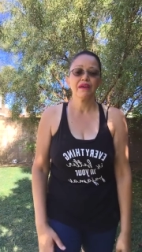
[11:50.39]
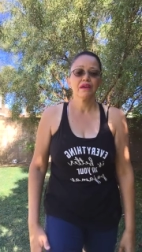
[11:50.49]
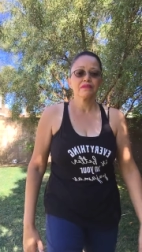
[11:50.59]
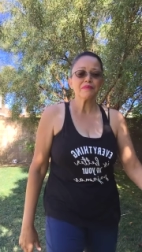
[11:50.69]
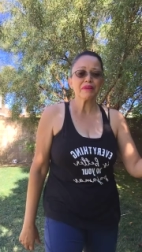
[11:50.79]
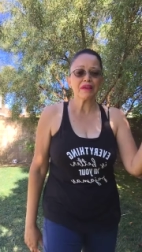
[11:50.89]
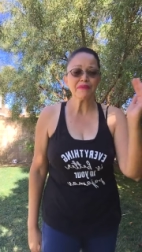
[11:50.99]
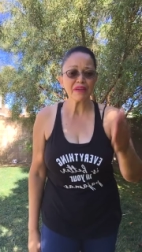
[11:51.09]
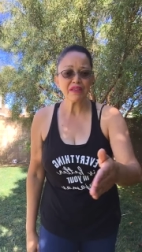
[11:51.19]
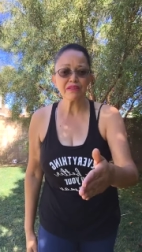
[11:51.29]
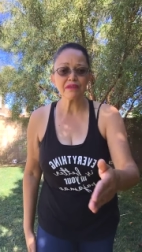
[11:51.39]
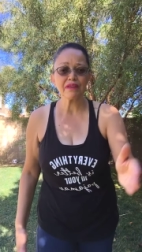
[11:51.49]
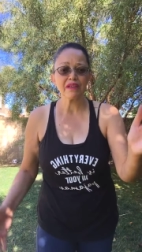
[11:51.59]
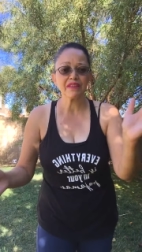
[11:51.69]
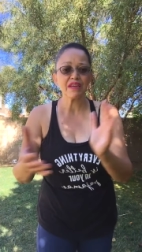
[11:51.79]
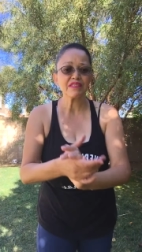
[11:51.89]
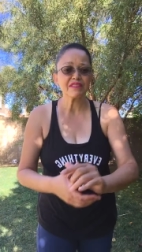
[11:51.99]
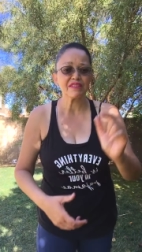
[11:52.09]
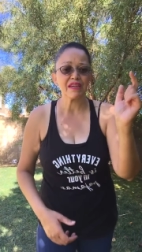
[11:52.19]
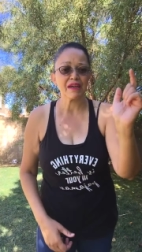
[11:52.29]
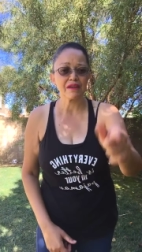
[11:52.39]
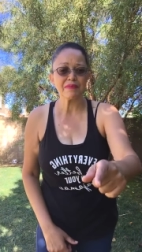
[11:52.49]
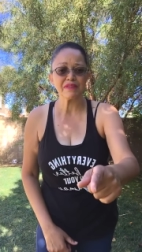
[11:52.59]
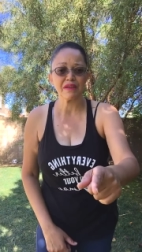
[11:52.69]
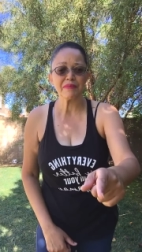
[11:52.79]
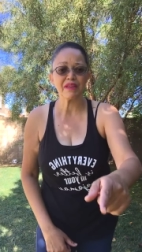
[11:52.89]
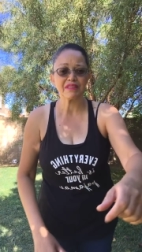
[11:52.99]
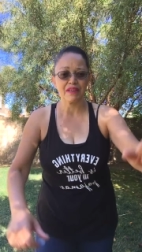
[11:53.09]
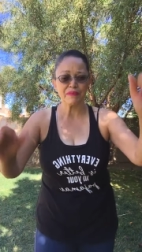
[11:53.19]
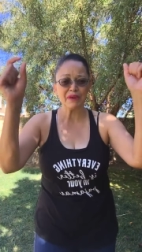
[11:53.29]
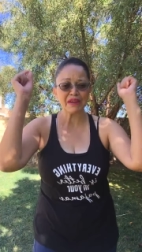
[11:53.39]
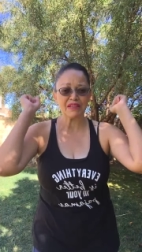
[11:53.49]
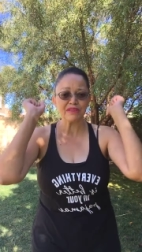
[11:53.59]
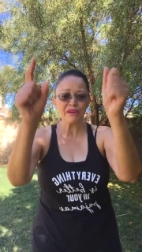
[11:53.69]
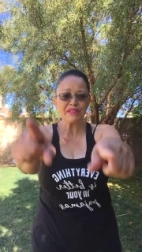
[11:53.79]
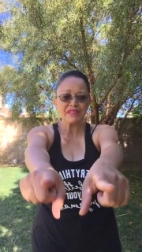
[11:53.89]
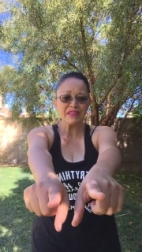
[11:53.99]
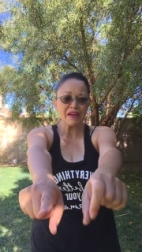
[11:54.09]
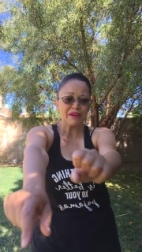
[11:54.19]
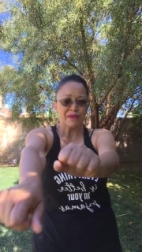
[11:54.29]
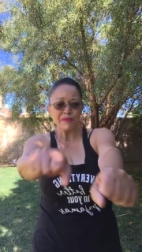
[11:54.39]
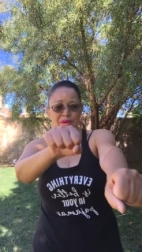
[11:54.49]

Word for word: So believe you can do it, and yes, Gia can come to 10 minutes, and we can do this together.